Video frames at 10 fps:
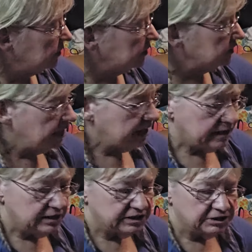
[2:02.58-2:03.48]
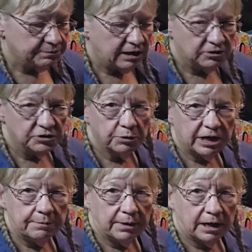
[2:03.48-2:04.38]
instead is a small
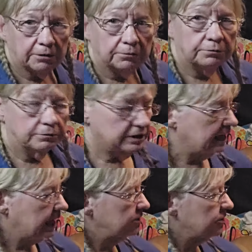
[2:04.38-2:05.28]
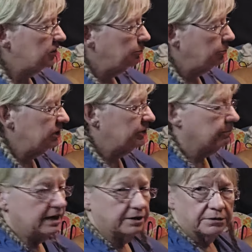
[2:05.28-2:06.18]
spray bottle that I can just spritz
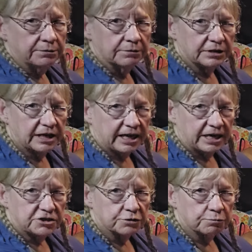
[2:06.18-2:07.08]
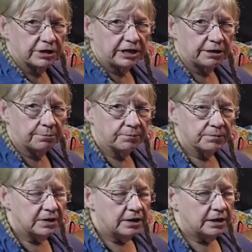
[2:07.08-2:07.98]
around the edge of the rim,
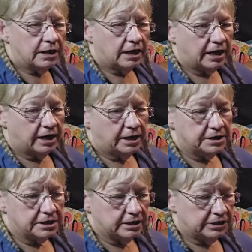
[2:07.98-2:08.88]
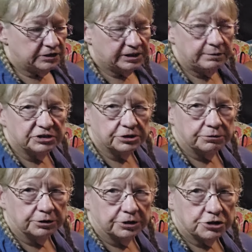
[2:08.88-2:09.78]
and it seems to do
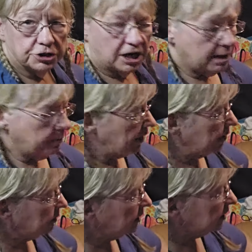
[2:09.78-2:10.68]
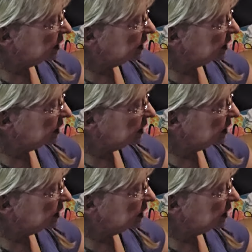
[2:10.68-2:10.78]
a good job. And plus,